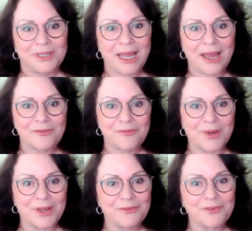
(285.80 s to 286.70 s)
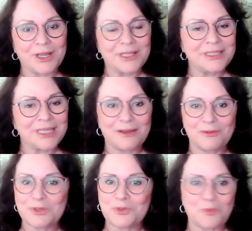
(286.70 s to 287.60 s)
have my friends, and
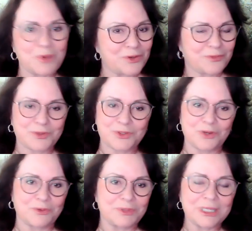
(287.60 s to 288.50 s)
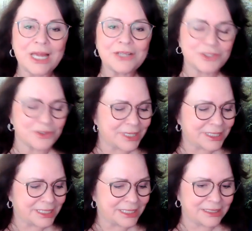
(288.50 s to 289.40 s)
it was a wonderful show. It was the last show I
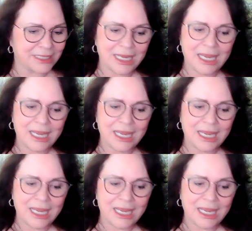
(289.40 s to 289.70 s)
did.